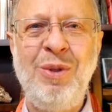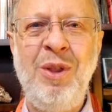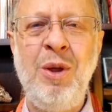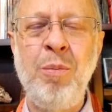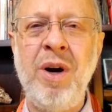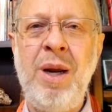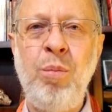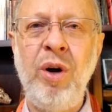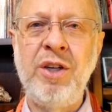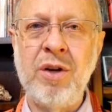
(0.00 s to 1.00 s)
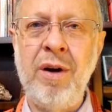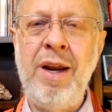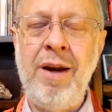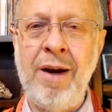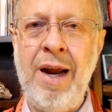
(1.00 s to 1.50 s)
The money brings
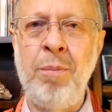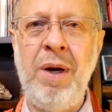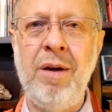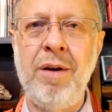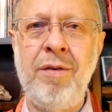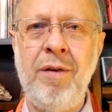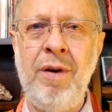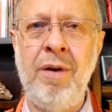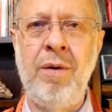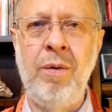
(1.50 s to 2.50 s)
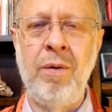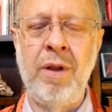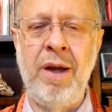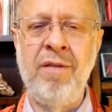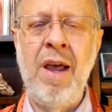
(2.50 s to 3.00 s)
unhappiness into
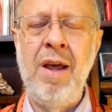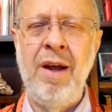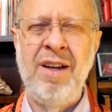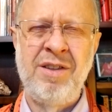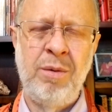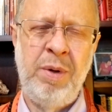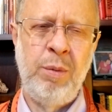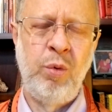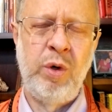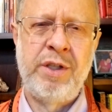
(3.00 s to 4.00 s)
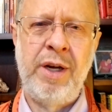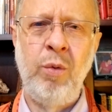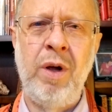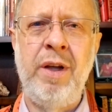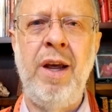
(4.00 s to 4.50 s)
life. Some people would say,
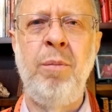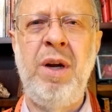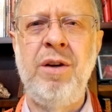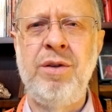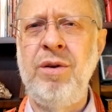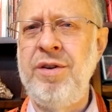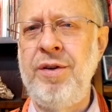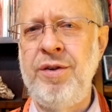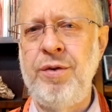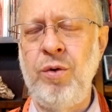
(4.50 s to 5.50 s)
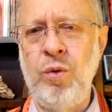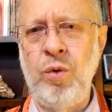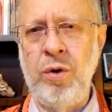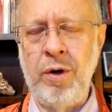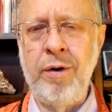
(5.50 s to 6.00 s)
well, yeah, because there's this
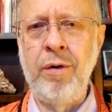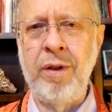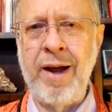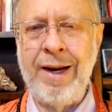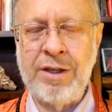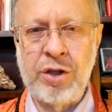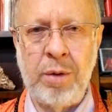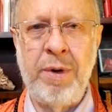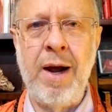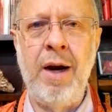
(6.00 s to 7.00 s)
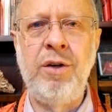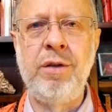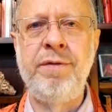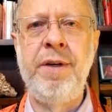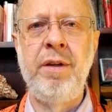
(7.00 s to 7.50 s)
underlying subconscious
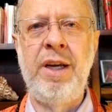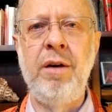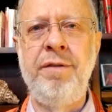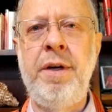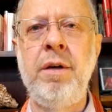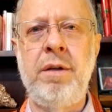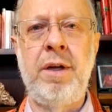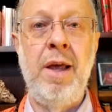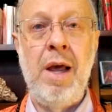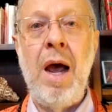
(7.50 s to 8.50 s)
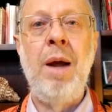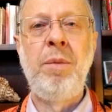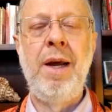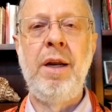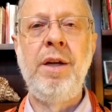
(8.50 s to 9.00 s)
feeling of guilt. I'm
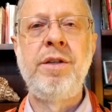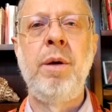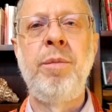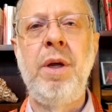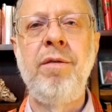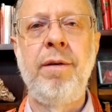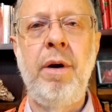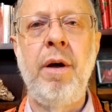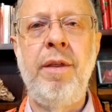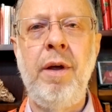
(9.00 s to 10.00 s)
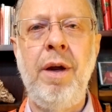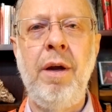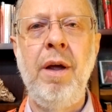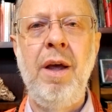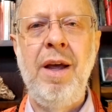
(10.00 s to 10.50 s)
getting something for nothing.
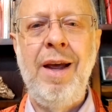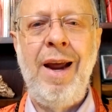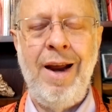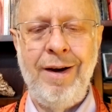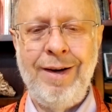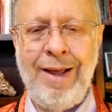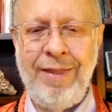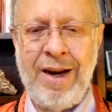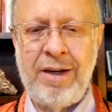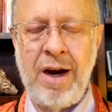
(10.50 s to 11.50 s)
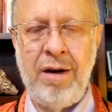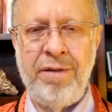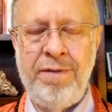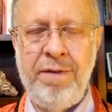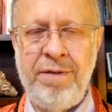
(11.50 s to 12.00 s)
And that kind of
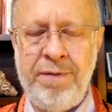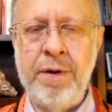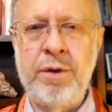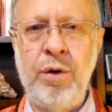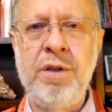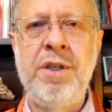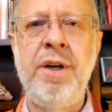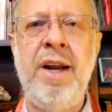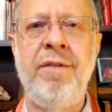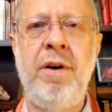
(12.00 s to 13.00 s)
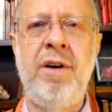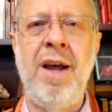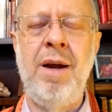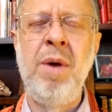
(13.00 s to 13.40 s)
filters in after time.